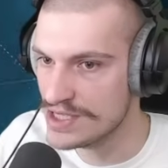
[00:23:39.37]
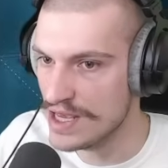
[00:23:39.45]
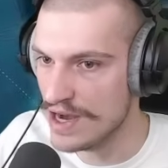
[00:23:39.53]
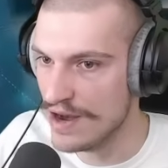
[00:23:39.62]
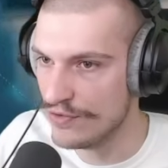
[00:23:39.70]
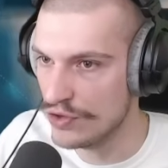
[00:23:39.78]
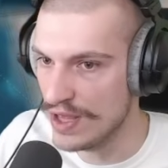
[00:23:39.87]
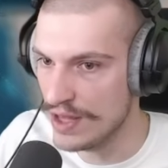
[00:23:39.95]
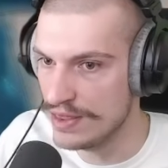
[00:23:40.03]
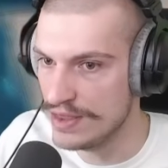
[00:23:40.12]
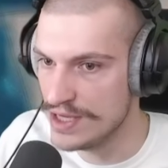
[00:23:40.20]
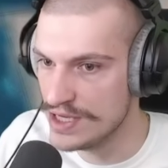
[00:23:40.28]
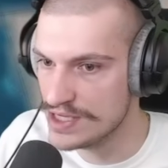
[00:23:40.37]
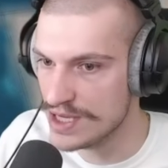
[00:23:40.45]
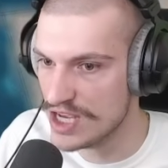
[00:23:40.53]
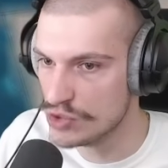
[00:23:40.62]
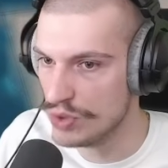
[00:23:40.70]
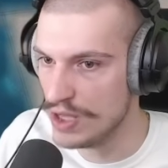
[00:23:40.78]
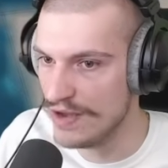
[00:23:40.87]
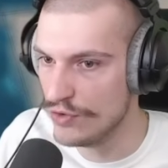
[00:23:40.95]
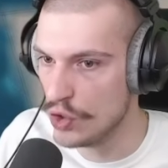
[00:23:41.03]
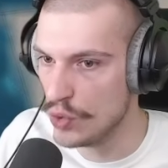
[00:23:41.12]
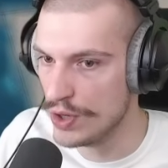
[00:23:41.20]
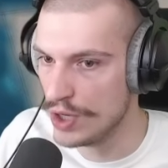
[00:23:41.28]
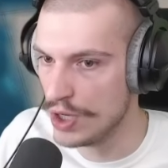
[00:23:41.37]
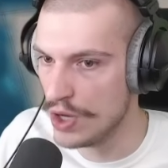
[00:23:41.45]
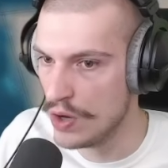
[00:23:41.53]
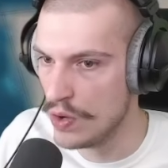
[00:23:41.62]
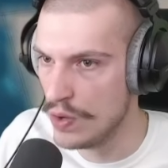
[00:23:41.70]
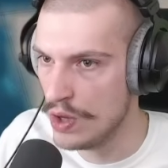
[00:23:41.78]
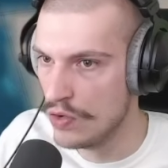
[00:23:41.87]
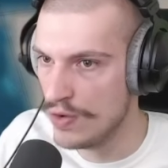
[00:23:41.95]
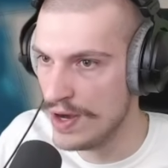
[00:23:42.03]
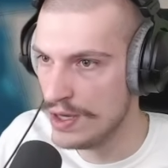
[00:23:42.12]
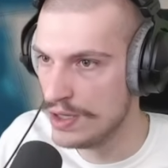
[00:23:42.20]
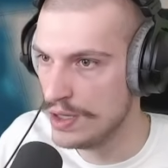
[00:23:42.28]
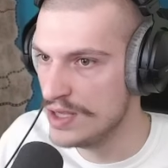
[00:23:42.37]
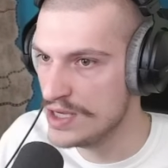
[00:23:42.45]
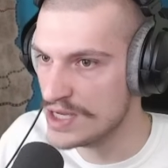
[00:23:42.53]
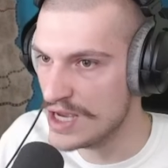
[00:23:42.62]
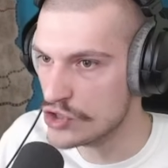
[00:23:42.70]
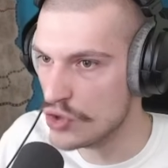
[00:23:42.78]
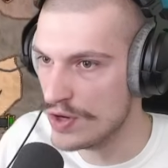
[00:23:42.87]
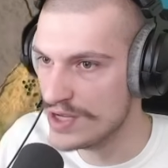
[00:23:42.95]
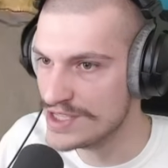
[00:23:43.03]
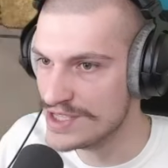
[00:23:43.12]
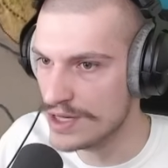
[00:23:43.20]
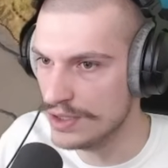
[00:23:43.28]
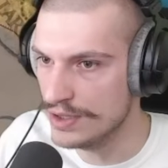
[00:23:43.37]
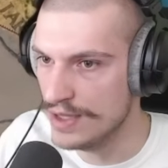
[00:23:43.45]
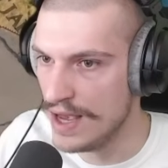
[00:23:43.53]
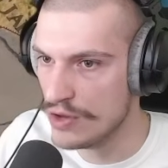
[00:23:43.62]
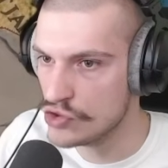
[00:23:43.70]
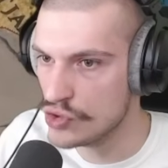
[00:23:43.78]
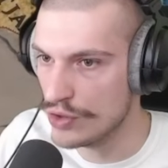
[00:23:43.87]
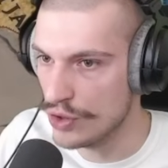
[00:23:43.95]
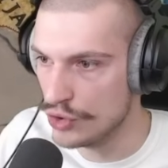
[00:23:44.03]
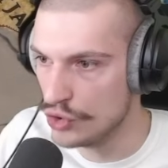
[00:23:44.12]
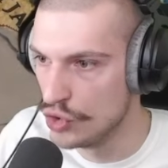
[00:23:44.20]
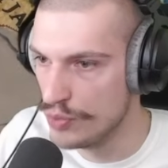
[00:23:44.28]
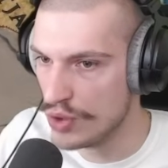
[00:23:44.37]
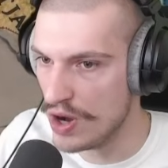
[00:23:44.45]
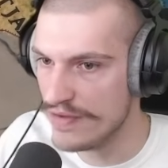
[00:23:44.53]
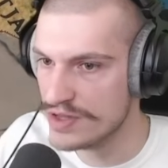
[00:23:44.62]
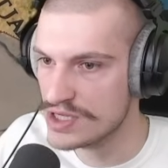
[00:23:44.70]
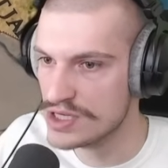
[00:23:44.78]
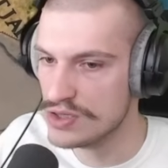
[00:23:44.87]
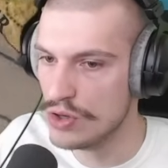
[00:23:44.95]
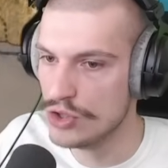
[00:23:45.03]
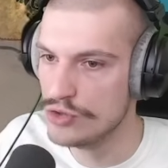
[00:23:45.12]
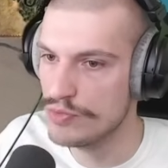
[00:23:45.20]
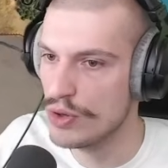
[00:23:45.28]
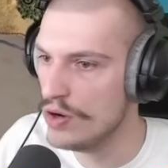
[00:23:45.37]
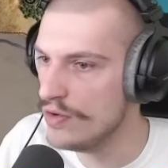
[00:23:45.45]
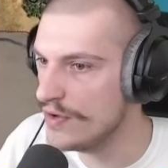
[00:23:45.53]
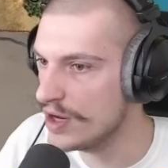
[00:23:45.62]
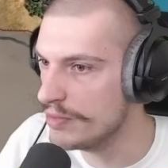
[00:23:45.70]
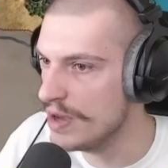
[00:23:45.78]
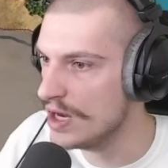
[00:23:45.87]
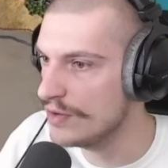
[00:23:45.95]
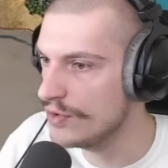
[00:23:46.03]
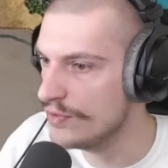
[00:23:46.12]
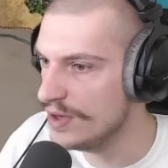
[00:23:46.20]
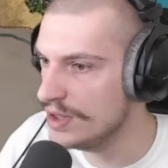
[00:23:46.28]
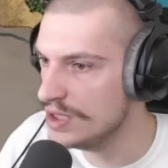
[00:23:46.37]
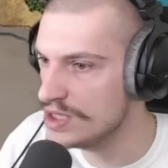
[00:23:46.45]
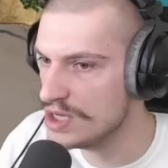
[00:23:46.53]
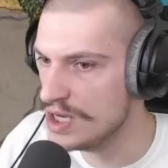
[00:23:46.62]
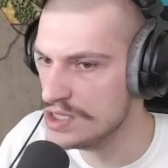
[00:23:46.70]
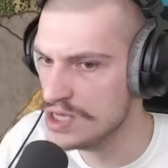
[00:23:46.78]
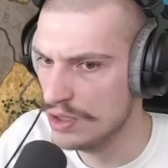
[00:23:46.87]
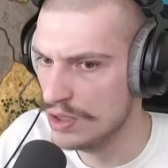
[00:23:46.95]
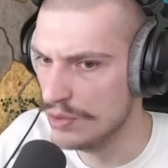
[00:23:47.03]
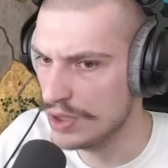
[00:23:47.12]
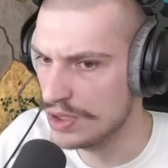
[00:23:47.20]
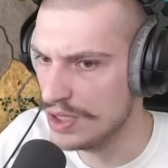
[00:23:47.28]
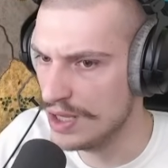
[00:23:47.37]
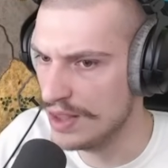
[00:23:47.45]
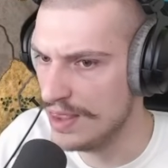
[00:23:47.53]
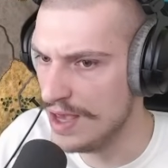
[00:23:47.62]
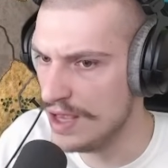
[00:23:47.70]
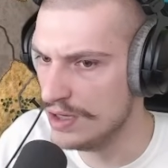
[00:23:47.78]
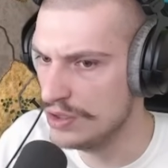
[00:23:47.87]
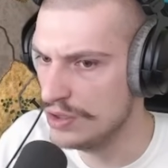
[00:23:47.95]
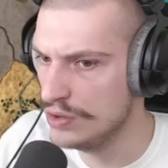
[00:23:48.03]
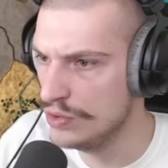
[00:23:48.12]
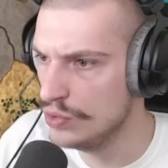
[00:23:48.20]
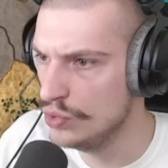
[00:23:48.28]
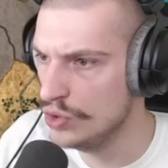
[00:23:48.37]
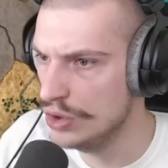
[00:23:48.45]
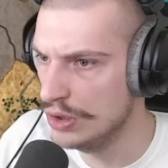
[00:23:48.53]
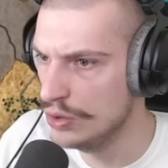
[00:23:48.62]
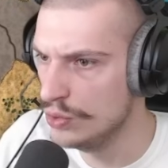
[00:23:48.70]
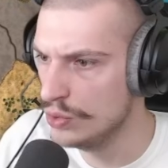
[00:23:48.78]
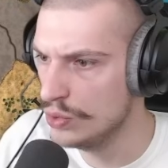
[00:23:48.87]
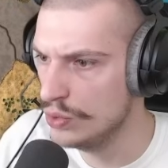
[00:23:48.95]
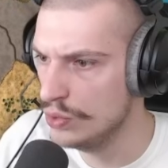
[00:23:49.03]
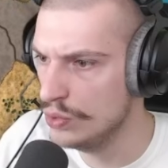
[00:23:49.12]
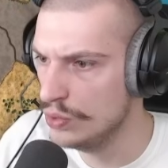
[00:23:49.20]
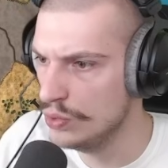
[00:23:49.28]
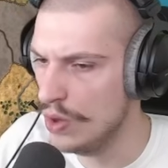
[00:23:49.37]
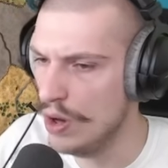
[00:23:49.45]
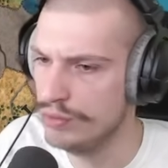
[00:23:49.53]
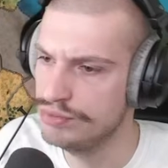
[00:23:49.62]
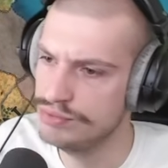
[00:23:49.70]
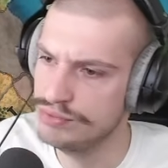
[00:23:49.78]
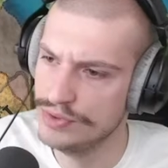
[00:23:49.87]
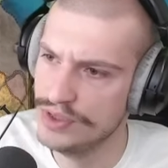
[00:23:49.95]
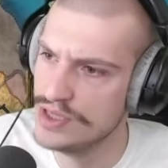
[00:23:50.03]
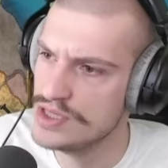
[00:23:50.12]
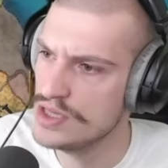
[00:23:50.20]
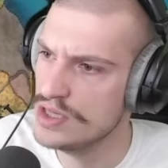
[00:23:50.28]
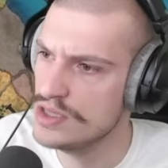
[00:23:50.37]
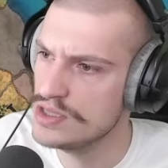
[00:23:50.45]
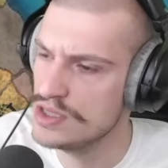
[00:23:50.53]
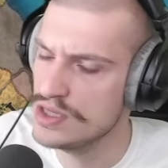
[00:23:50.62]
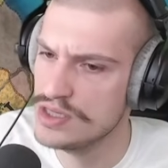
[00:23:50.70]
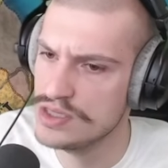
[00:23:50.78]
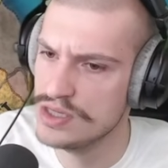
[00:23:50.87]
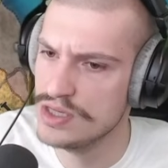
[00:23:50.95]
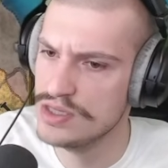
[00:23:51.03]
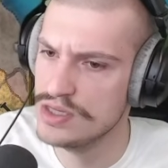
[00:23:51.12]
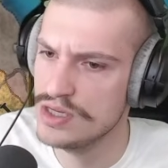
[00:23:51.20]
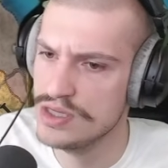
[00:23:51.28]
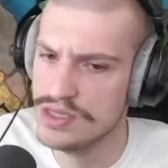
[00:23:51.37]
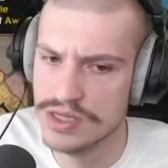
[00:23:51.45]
after that, these guys will have nowhere to go, right? These guys already settled down, so they're 2 provinces large. Perfect, man. If we fight these guys, yeah, we can take that too. Yulungu. Oh, easy, easy, easy, easy, easy.